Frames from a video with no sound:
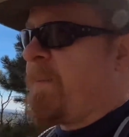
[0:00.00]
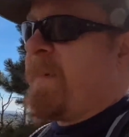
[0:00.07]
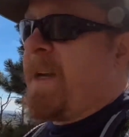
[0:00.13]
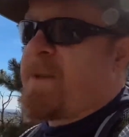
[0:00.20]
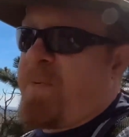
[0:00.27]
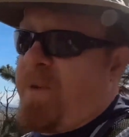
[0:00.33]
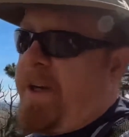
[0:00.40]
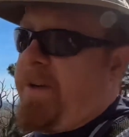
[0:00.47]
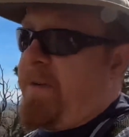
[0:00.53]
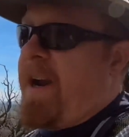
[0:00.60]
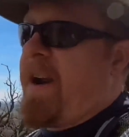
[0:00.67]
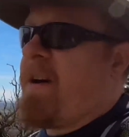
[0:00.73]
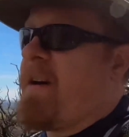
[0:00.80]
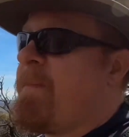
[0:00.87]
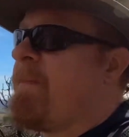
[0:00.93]
it's pretty
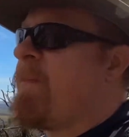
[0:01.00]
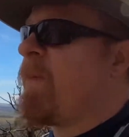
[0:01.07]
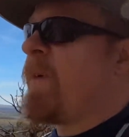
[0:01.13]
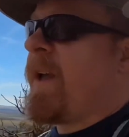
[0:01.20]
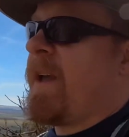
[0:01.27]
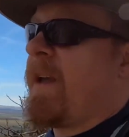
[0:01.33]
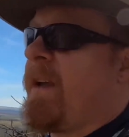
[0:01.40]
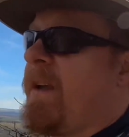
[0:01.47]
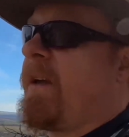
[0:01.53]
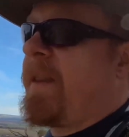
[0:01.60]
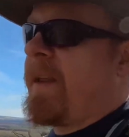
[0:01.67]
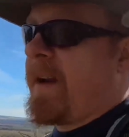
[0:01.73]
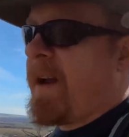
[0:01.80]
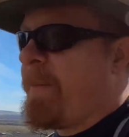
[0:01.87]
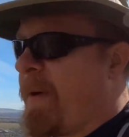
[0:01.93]
rare
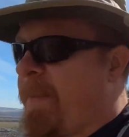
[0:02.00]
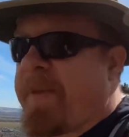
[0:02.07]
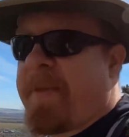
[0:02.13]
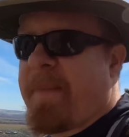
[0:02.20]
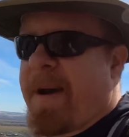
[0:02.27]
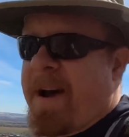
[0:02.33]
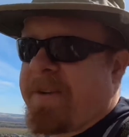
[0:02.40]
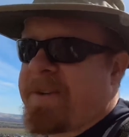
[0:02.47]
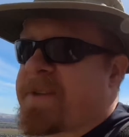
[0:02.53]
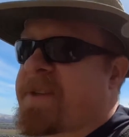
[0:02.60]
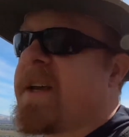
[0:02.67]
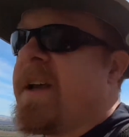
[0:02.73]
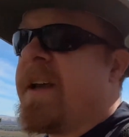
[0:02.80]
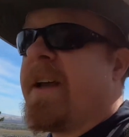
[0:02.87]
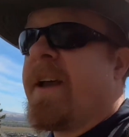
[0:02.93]
that I'm up in the mountains
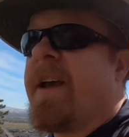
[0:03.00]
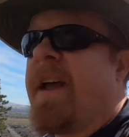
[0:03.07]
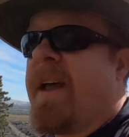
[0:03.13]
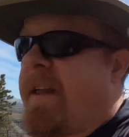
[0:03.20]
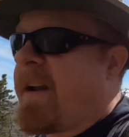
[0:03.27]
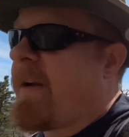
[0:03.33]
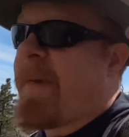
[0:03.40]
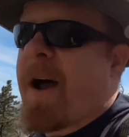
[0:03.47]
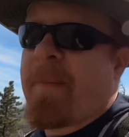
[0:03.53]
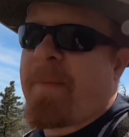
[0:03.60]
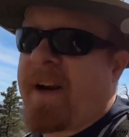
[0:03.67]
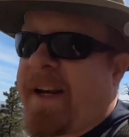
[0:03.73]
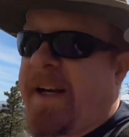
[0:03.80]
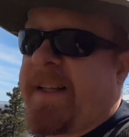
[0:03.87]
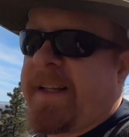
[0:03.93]
and I'm not
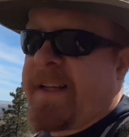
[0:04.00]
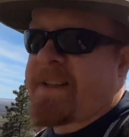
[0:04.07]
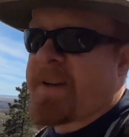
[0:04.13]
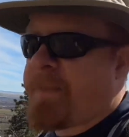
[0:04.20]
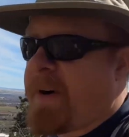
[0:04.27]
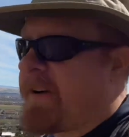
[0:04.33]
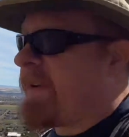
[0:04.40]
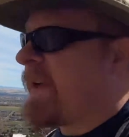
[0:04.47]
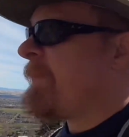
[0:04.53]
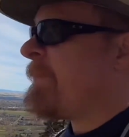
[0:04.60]
bringing at least a puffy.